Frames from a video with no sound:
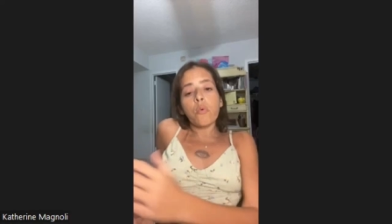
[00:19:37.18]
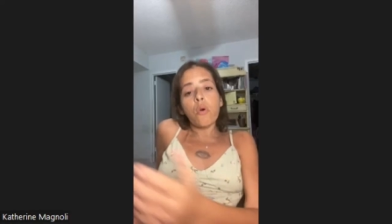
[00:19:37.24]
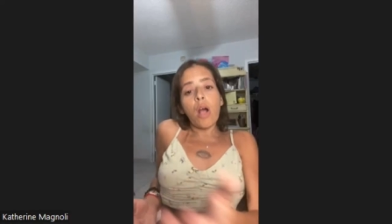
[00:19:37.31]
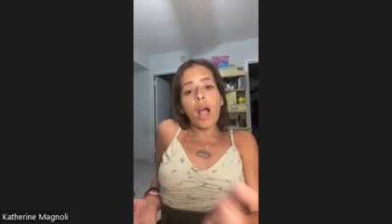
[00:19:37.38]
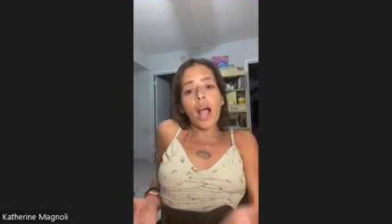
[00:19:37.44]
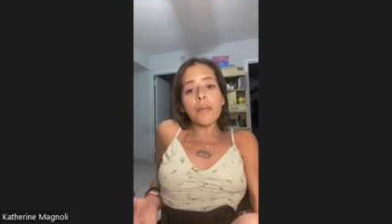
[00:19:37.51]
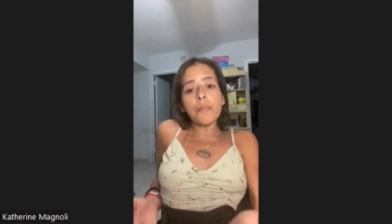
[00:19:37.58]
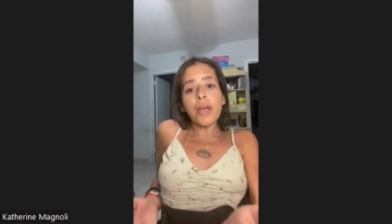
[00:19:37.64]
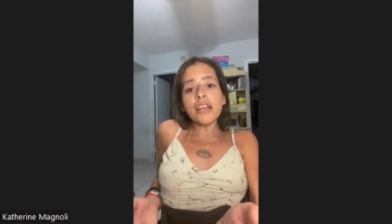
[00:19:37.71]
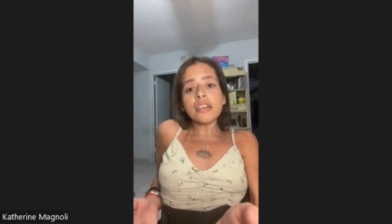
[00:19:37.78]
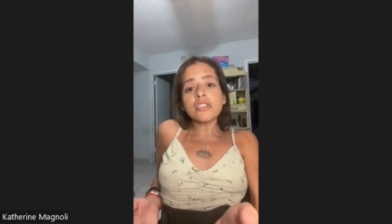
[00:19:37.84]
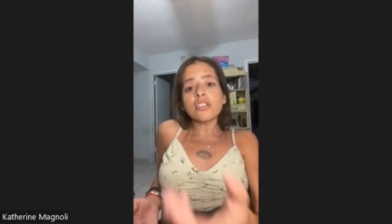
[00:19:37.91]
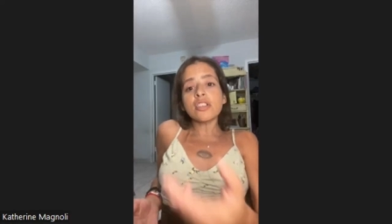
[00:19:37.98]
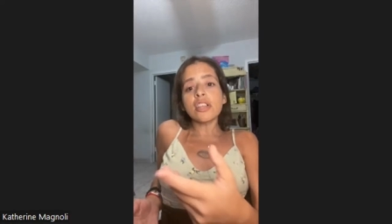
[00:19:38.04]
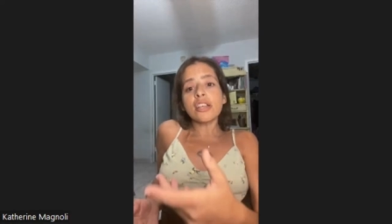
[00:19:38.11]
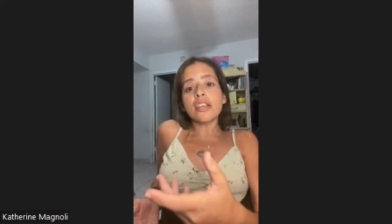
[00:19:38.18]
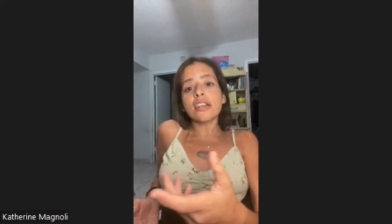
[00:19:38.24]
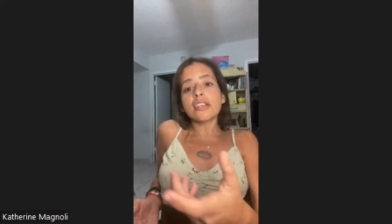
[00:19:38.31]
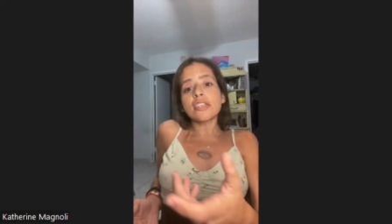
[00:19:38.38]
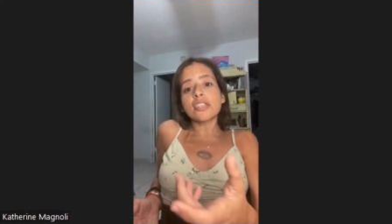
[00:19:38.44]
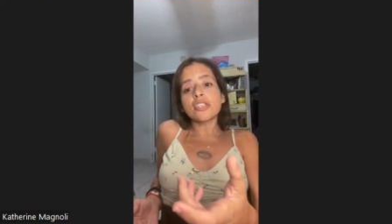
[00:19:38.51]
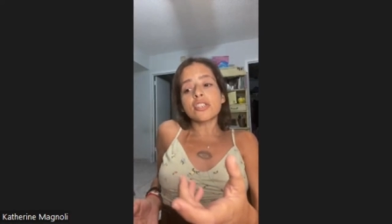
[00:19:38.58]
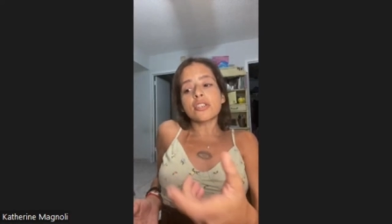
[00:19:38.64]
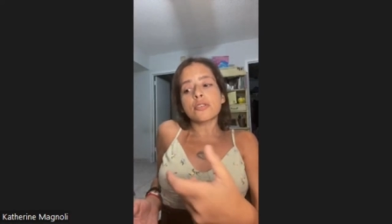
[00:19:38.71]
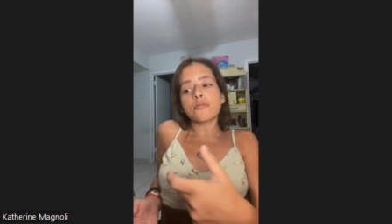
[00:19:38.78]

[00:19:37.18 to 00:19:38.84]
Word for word: well i'm actually going to